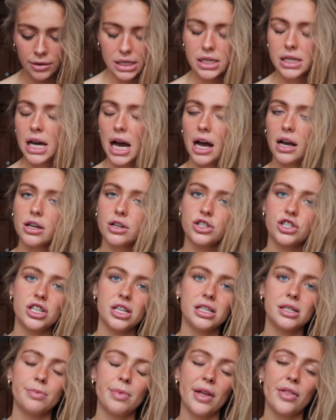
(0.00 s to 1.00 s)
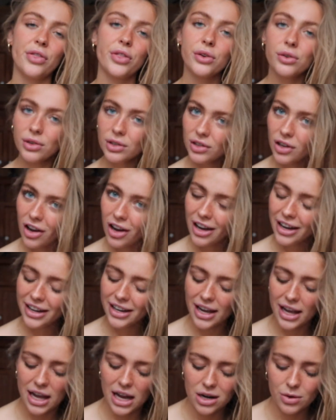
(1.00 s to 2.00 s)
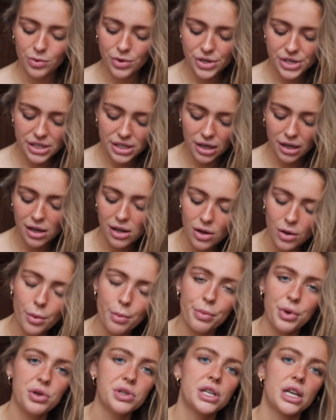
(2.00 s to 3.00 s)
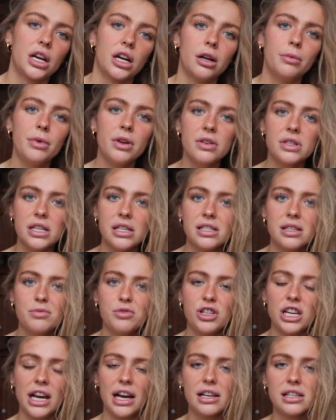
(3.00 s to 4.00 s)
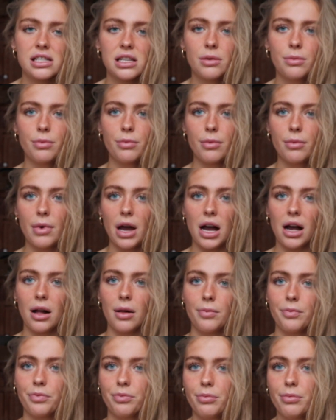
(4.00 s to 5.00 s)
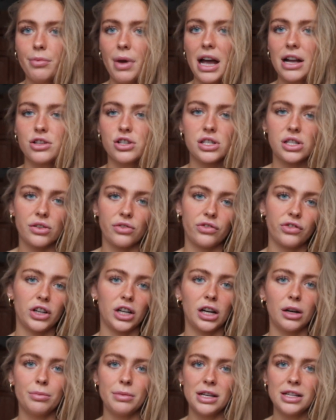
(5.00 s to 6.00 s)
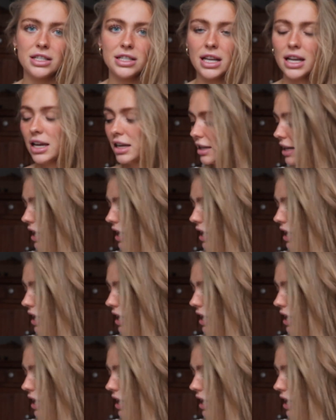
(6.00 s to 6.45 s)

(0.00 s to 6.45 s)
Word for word: Yeah, she's been through a lot, and we're still boosting her immune system. She has some patches of fur missing,